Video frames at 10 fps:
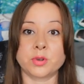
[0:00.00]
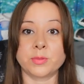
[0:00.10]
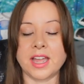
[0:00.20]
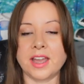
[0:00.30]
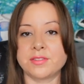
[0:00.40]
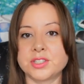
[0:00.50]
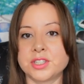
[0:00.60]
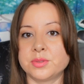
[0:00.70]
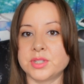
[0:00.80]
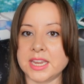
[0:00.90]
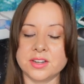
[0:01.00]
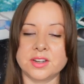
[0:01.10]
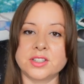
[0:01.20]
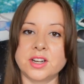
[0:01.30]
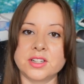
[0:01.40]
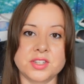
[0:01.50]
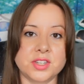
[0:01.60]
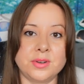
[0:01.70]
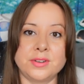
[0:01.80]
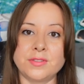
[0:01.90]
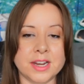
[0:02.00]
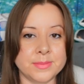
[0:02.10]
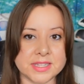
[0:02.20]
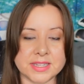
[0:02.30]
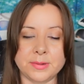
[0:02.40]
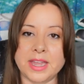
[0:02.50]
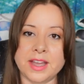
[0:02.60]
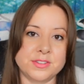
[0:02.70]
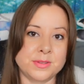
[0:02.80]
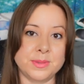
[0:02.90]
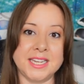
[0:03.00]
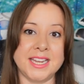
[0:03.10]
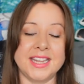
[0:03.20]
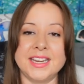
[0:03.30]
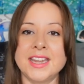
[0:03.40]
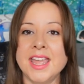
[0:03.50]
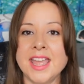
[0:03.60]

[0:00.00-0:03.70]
or we have to take our dogs to environments that we have to be in.